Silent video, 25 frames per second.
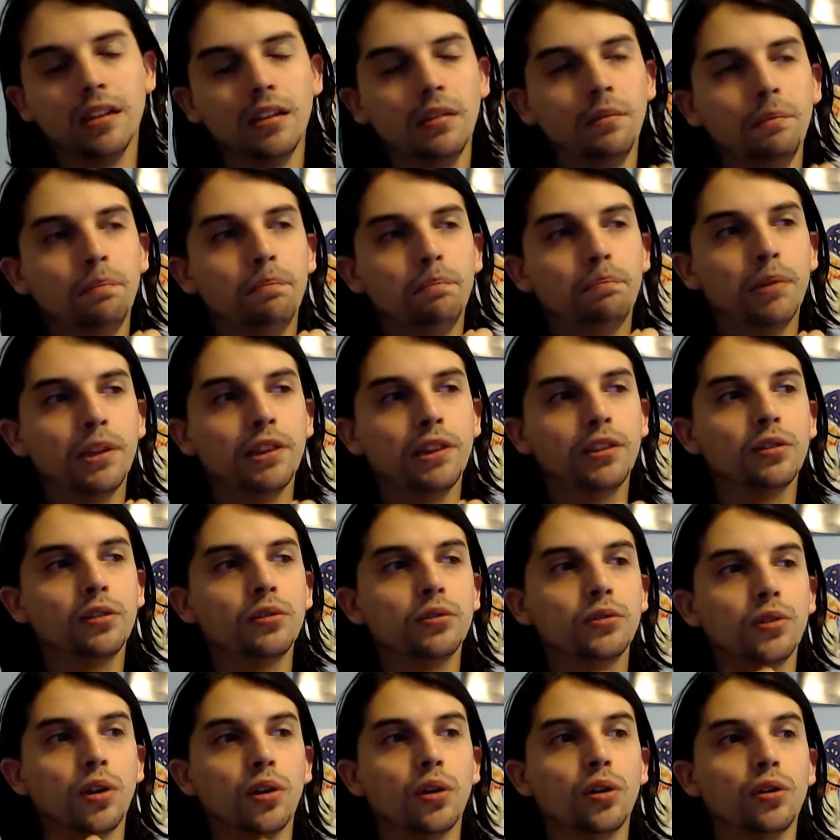but there is
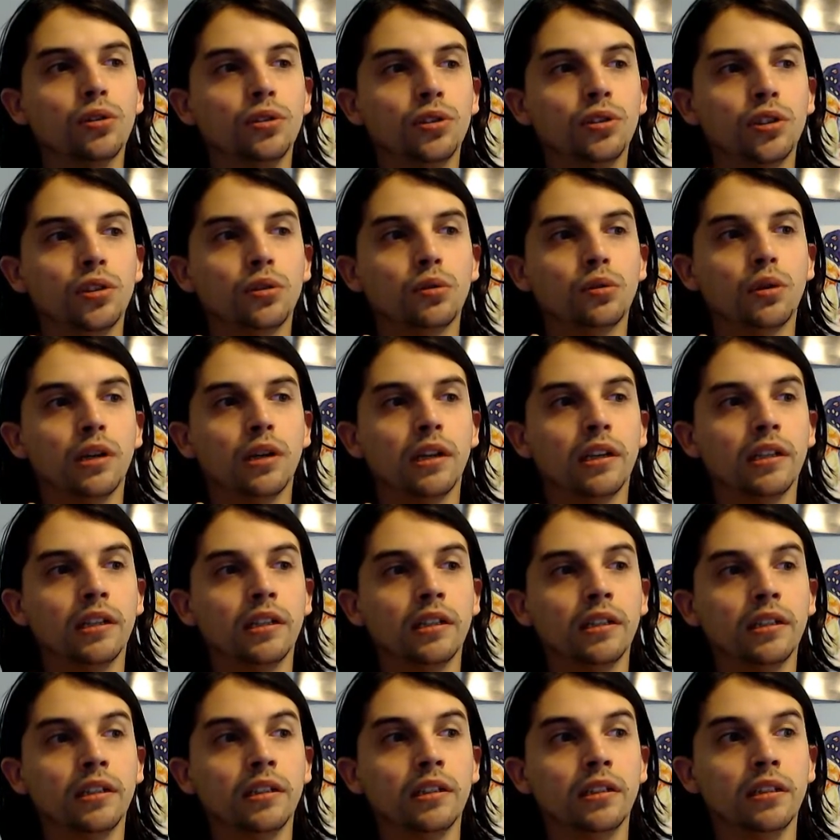also
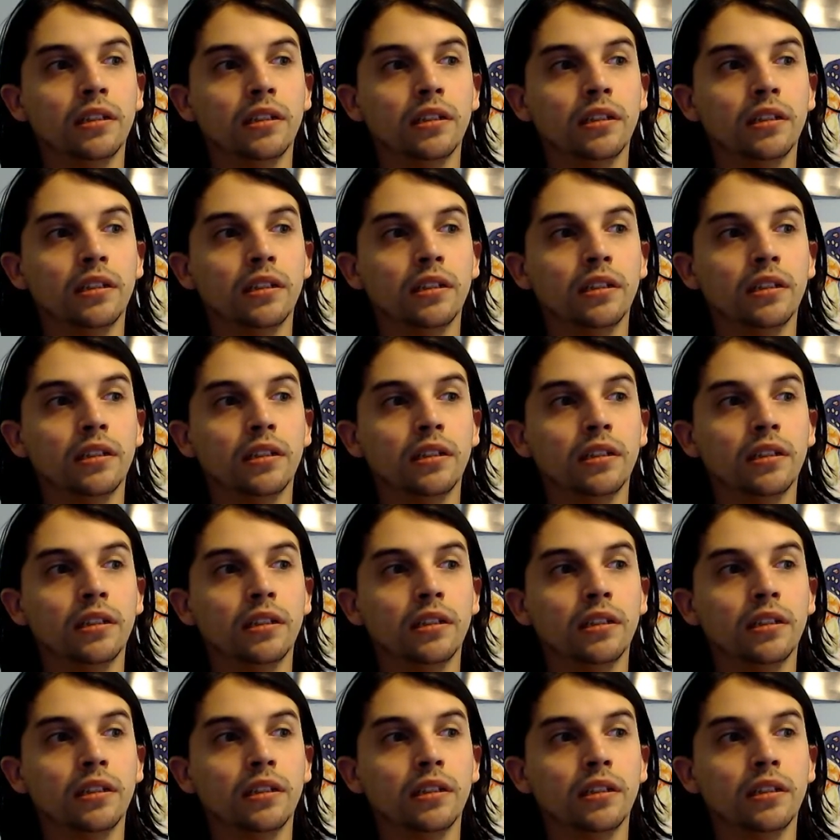I